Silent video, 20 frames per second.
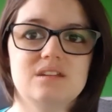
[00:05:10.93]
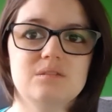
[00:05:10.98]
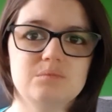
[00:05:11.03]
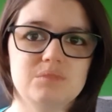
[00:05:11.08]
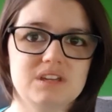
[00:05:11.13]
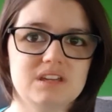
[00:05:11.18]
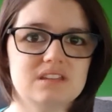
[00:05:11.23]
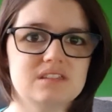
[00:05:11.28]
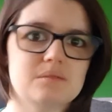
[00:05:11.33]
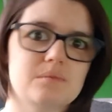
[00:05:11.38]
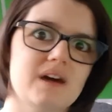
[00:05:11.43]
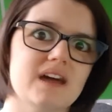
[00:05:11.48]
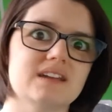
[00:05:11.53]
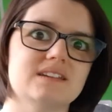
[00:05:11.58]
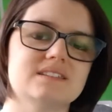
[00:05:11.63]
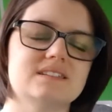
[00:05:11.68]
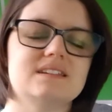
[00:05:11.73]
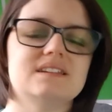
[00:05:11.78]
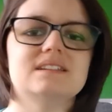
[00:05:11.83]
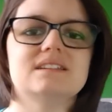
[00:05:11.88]
being the
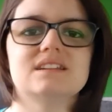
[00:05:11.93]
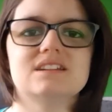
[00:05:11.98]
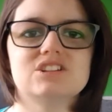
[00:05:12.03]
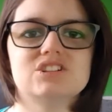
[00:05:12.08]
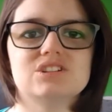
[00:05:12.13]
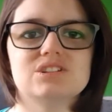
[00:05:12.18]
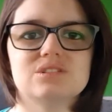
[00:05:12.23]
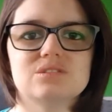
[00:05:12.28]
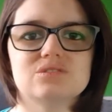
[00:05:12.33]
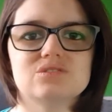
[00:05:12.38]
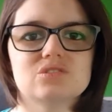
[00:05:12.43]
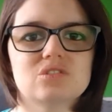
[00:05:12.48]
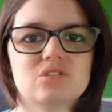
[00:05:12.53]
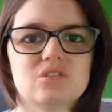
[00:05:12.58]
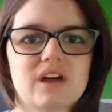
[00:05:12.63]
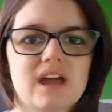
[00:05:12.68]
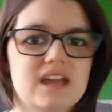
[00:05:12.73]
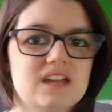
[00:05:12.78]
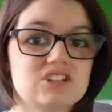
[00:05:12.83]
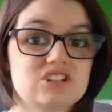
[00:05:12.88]
magazine issues
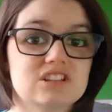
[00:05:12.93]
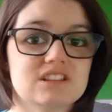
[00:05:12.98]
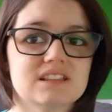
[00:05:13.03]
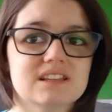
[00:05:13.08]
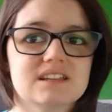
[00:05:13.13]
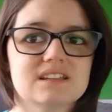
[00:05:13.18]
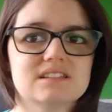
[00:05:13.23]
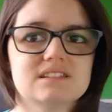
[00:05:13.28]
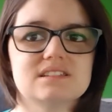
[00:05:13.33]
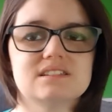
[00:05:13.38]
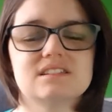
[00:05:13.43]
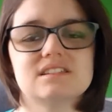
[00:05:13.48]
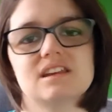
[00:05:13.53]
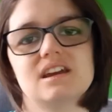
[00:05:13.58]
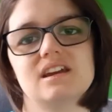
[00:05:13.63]
or agent lists.